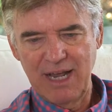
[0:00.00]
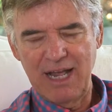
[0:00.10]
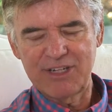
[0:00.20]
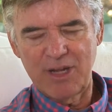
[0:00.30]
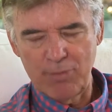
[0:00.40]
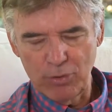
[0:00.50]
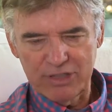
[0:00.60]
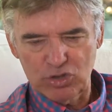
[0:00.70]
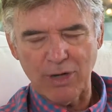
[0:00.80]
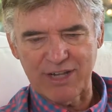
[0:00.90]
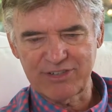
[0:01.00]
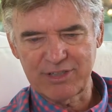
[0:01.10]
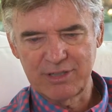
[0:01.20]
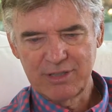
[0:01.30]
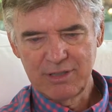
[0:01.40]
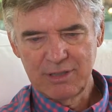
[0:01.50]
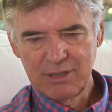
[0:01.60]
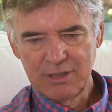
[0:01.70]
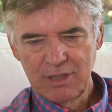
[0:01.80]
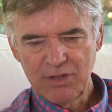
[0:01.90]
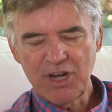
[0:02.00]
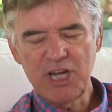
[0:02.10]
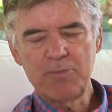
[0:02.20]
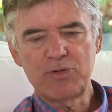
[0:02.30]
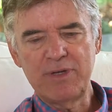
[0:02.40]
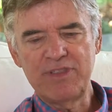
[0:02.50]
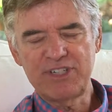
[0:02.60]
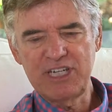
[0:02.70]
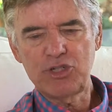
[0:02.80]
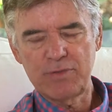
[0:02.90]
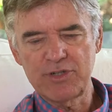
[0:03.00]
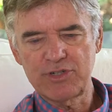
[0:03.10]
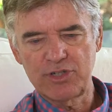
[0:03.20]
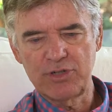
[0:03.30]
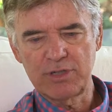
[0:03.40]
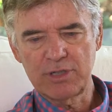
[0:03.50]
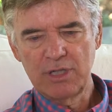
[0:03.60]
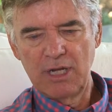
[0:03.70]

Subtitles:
And so building trust, not only between the teacher and the student,